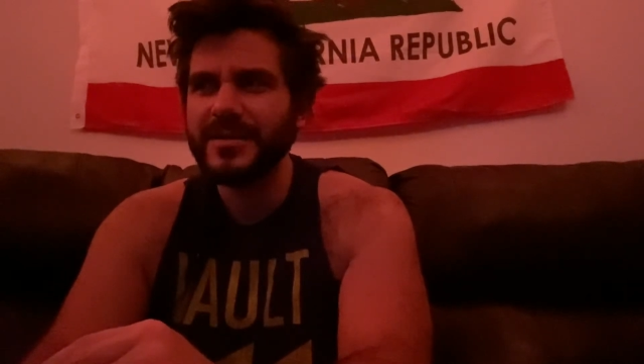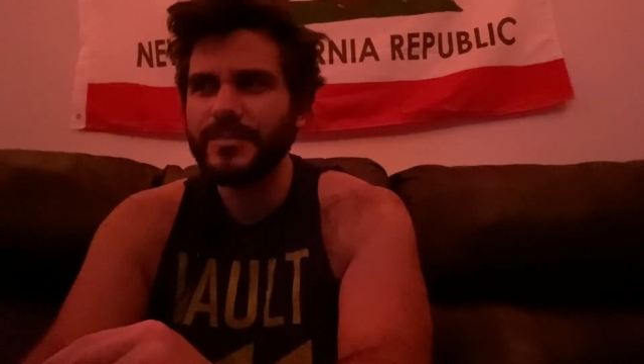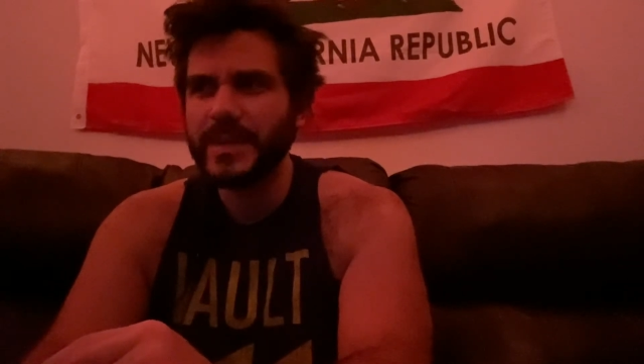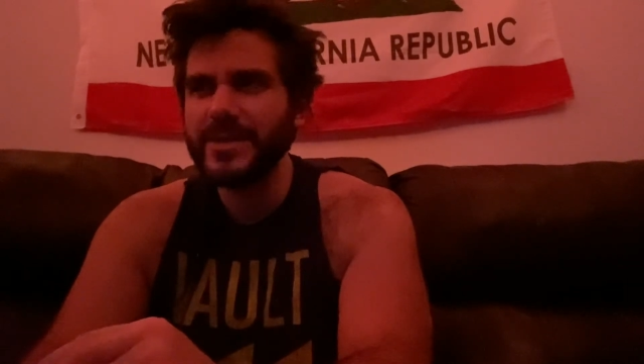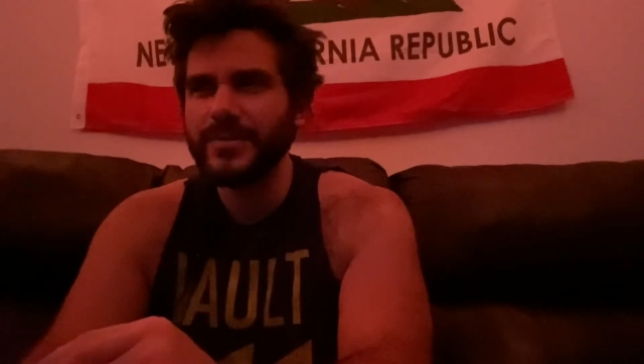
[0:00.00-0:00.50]

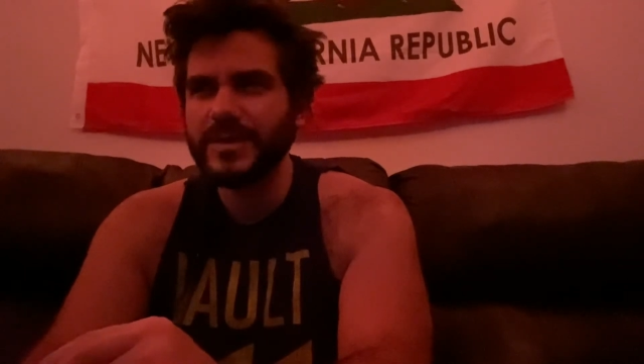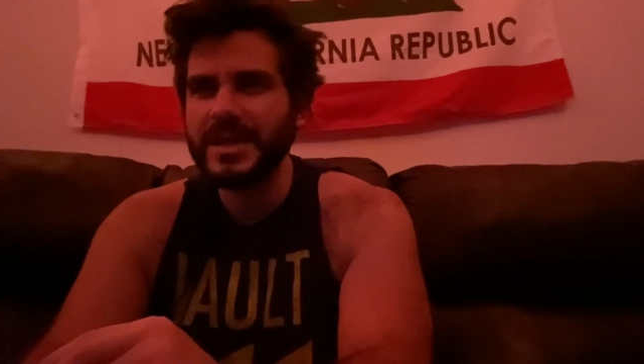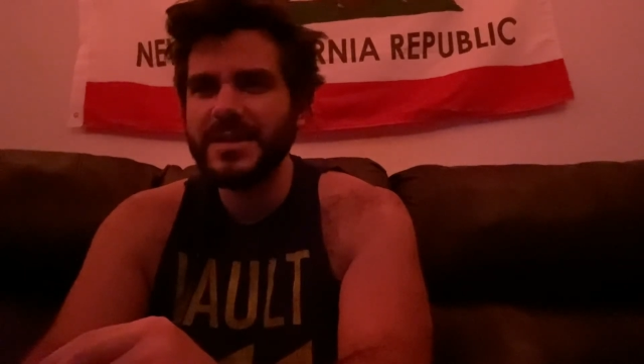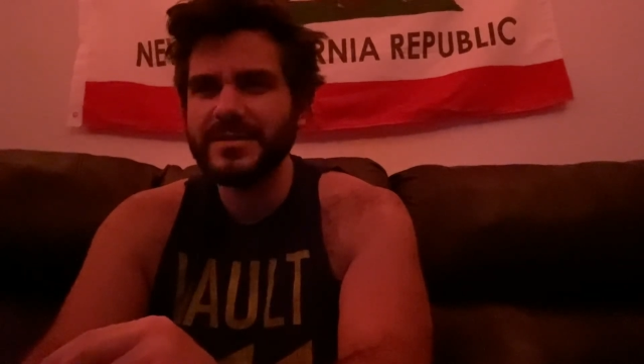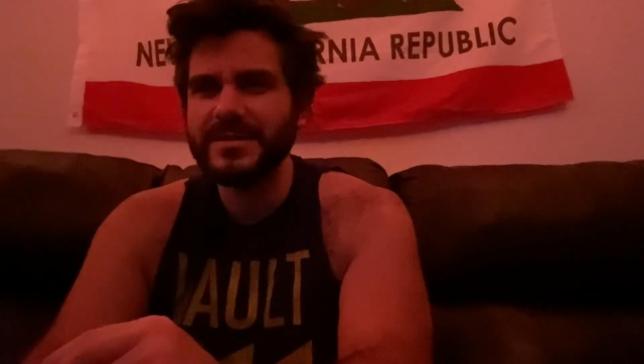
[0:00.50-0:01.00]
Michael
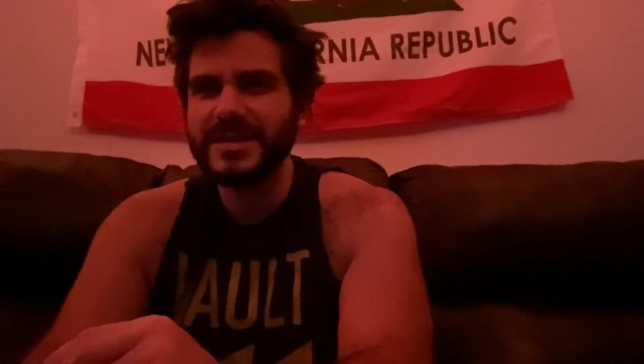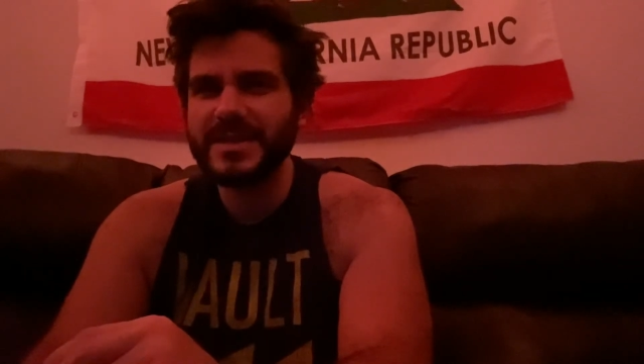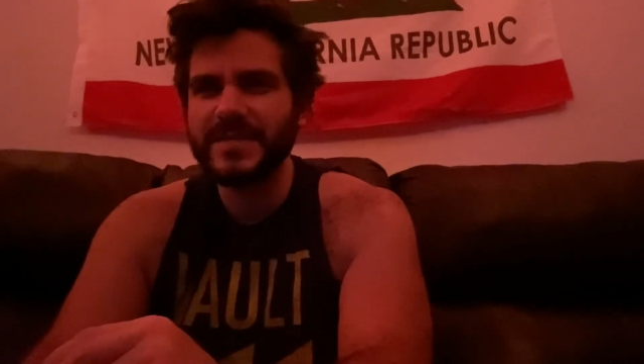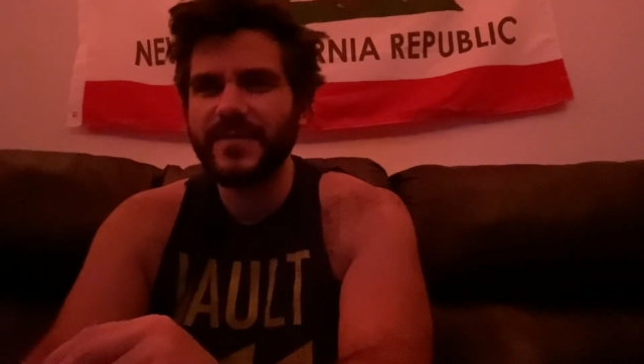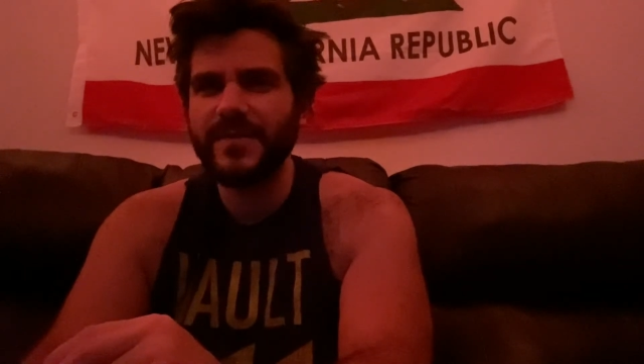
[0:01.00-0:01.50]
Keaton
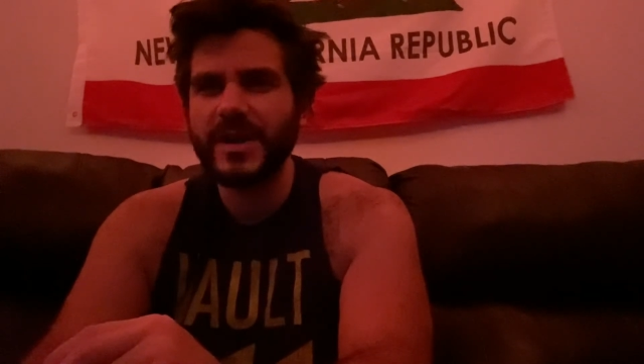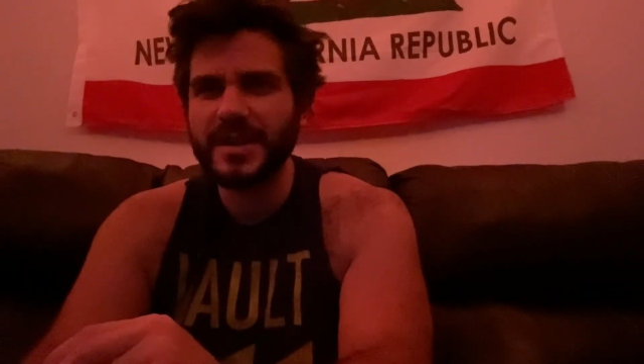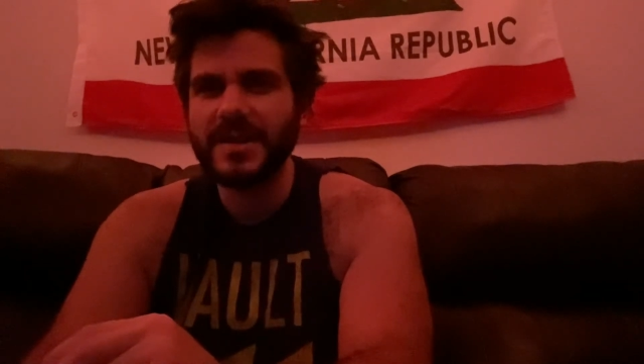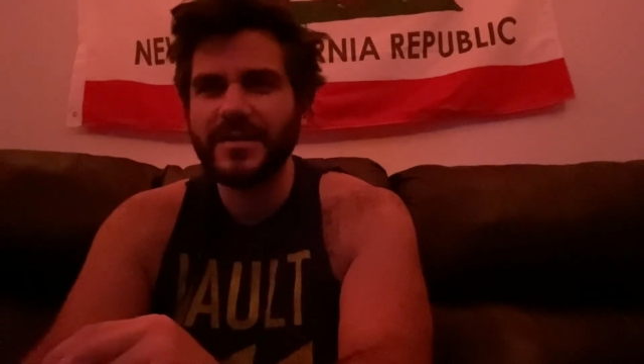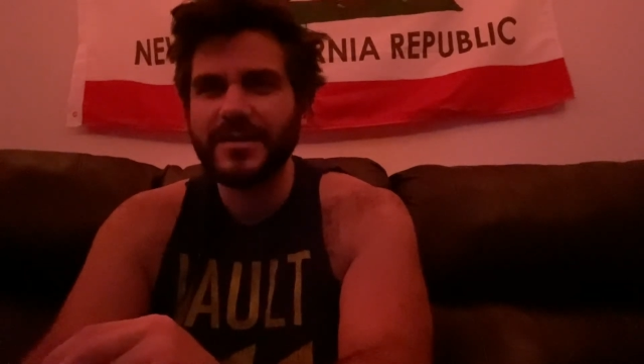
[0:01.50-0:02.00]
says
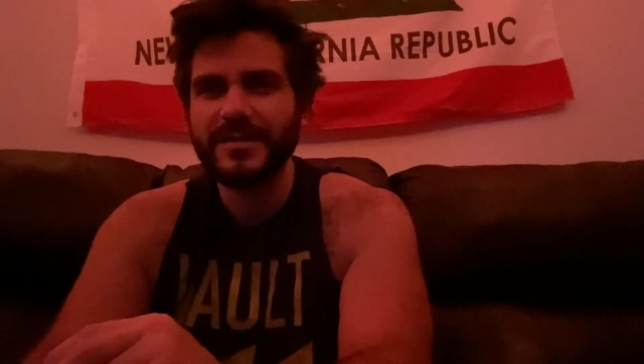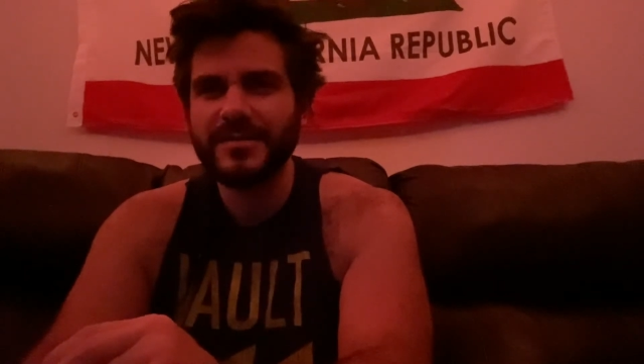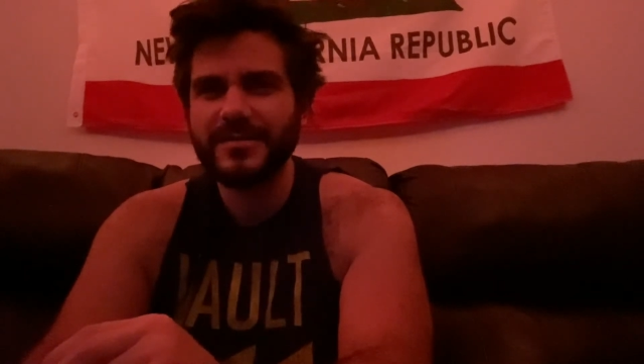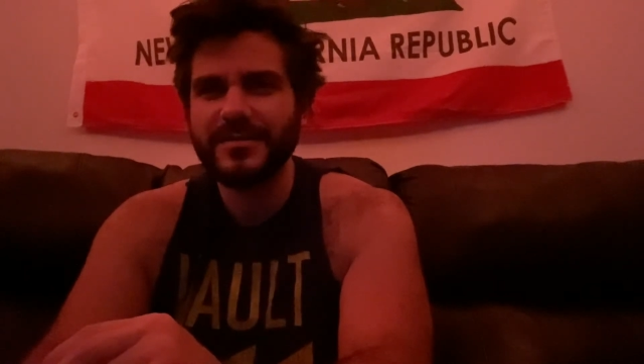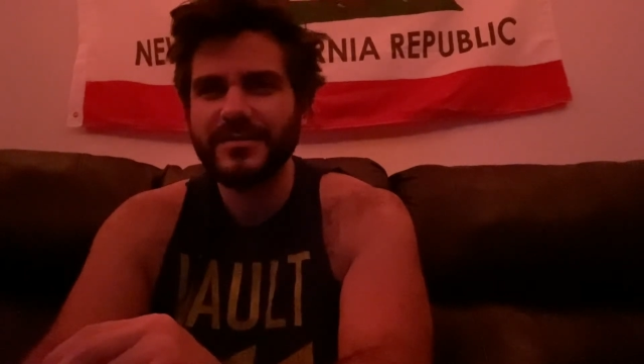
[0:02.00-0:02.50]
fucking
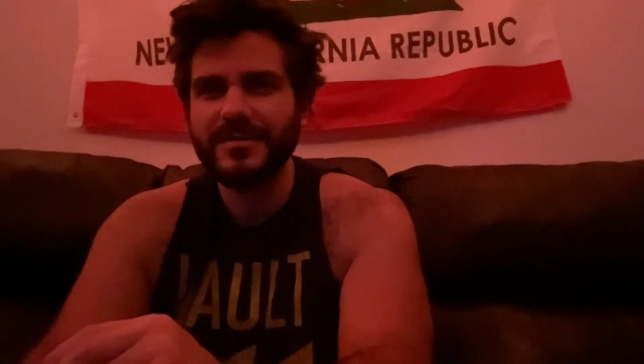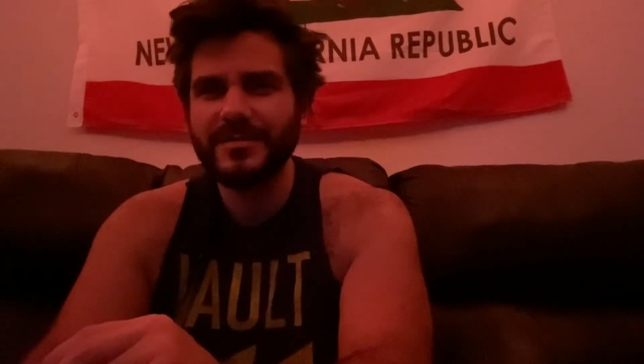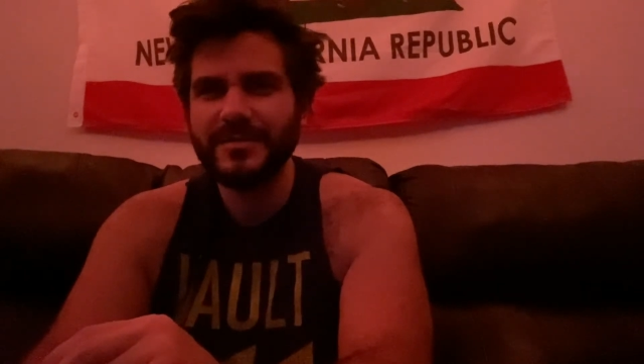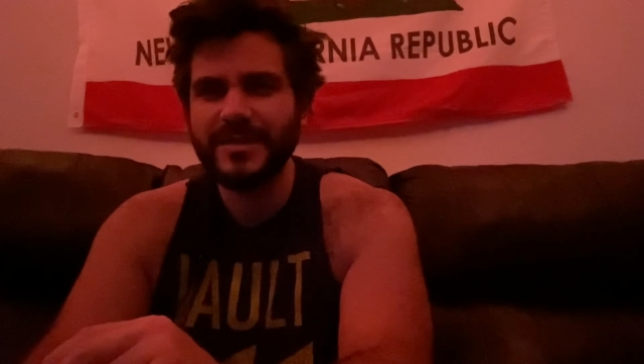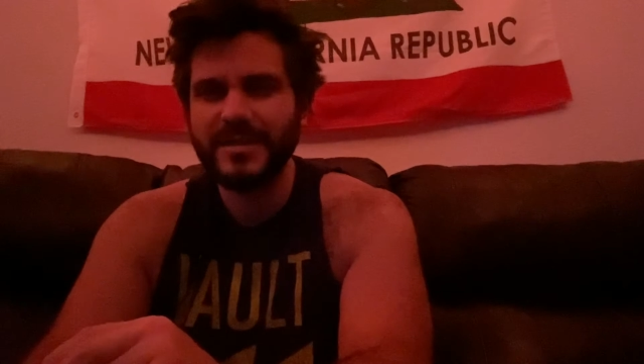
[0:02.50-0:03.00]

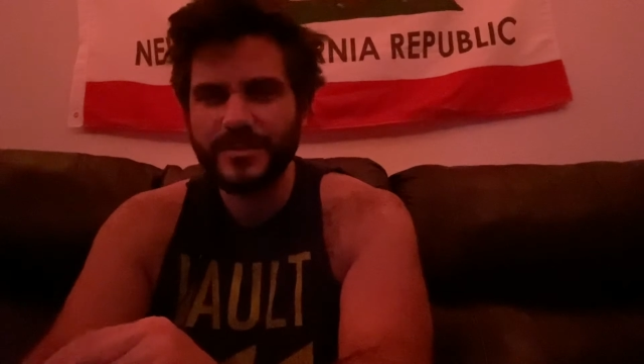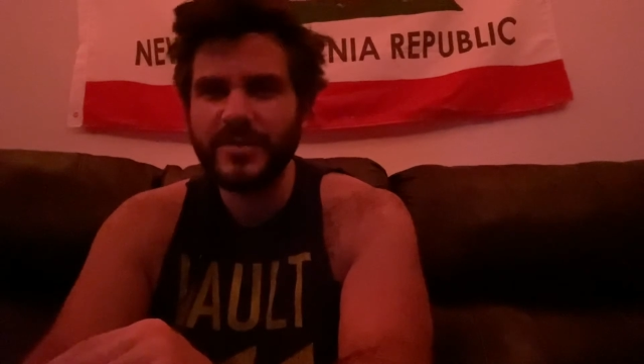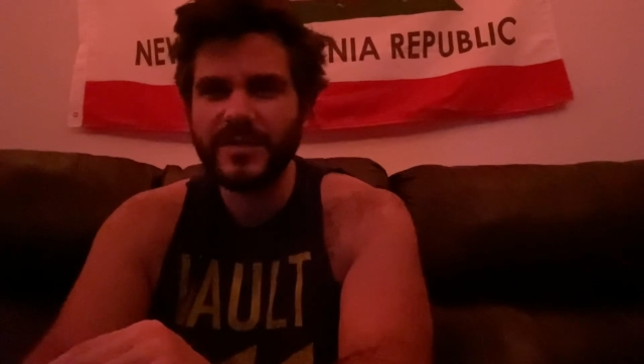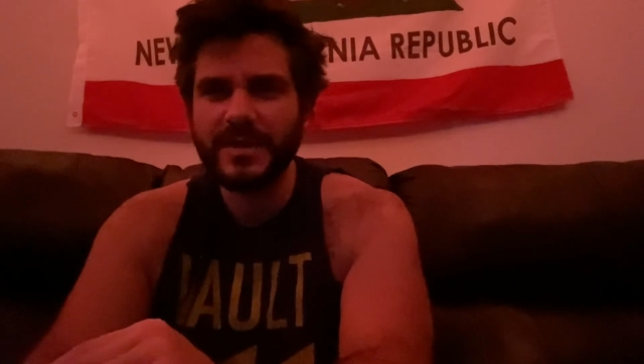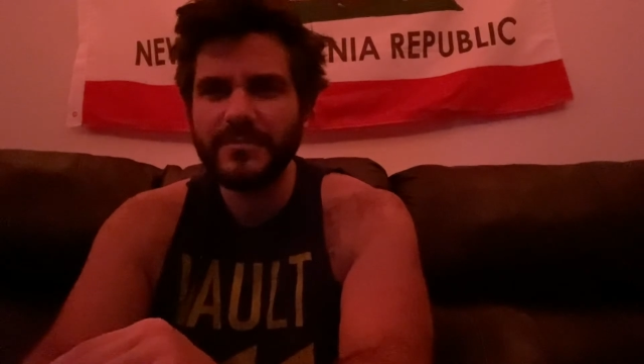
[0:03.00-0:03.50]
in the movie.